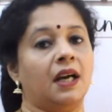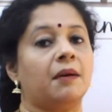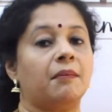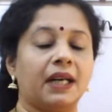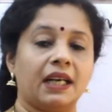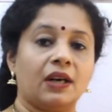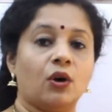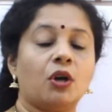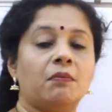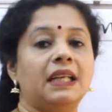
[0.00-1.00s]
But
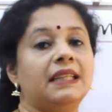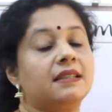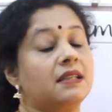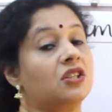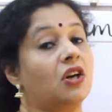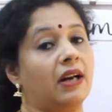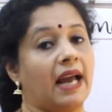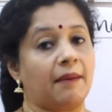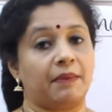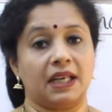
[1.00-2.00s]
normally this is not
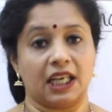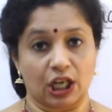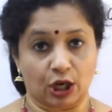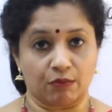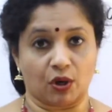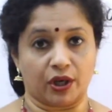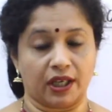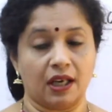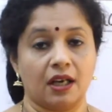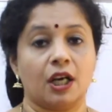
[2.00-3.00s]
happening in our
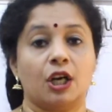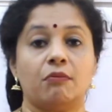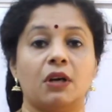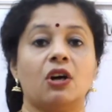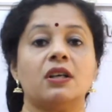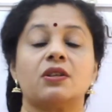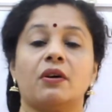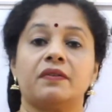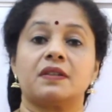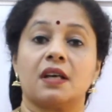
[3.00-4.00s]
body because
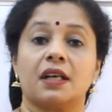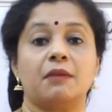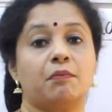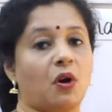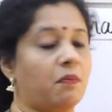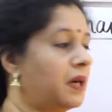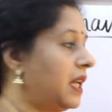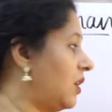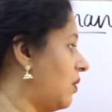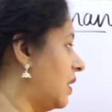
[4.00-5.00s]
of a certain
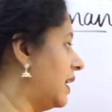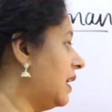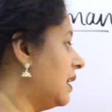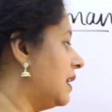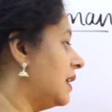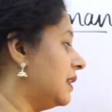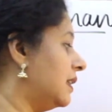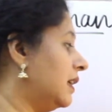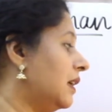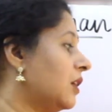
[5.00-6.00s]
property called
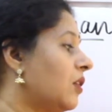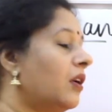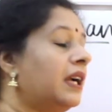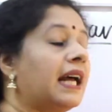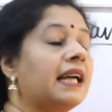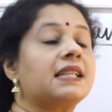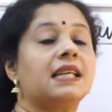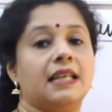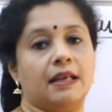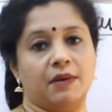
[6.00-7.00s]
the contact
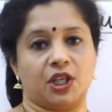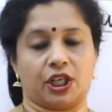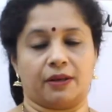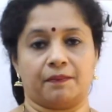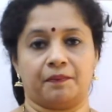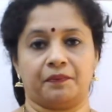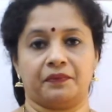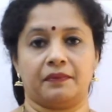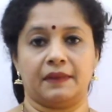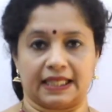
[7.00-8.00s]
inhibition.
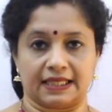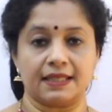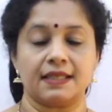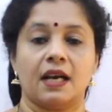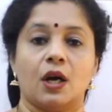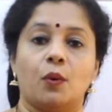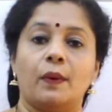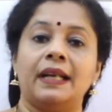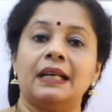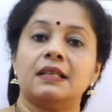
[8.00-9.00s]
That is,
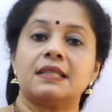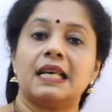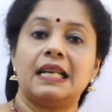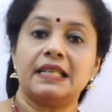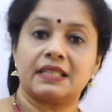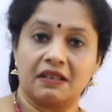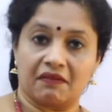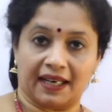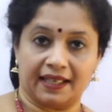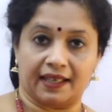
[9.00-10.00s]
when a cell is
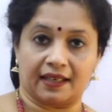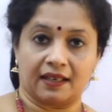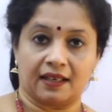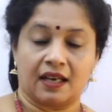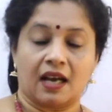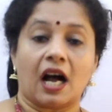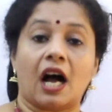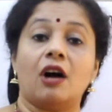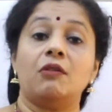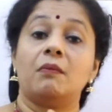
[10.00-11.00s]
dividing,
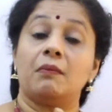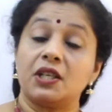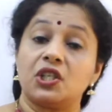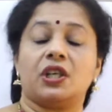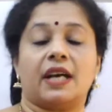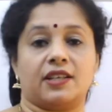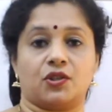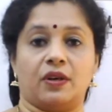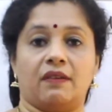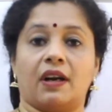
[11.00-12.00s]
how much it has
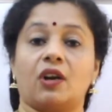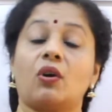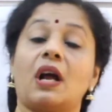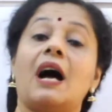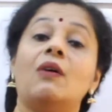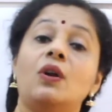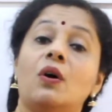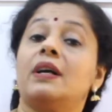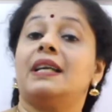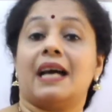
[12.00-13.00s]
to divide or how
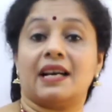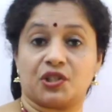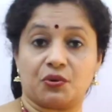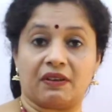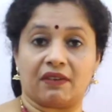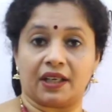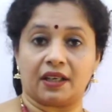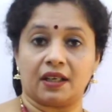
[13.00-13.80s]
long it has to divide,